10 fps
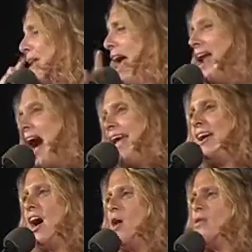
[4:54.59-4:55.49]
And I
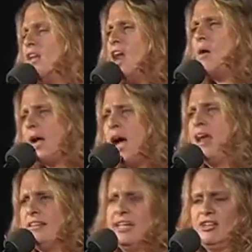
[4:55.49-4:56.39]
go, I
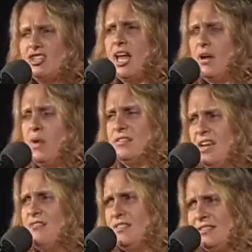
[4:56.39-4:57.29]
kind of teach like what
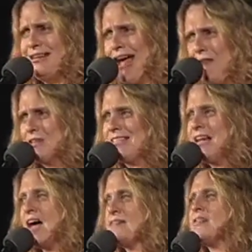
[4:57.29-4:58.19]
David Sedaris
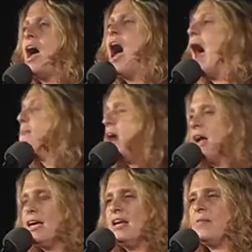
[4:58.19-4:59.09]
does. I'm
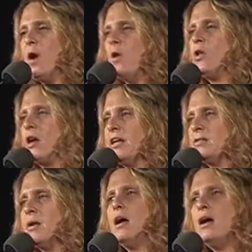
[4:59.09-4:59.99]
not kidding. The whole
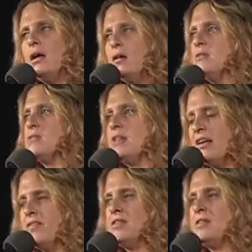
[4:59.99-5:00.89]
audience went, oh,
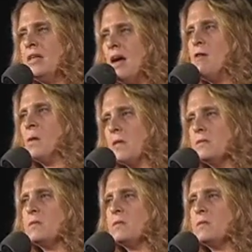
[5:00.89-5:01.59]
David Sedaris.